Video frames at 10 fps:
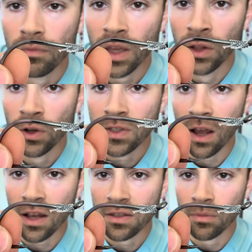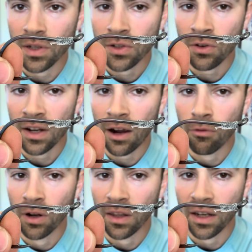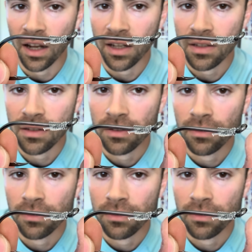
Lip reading: It looks awesome. It turned out really nice.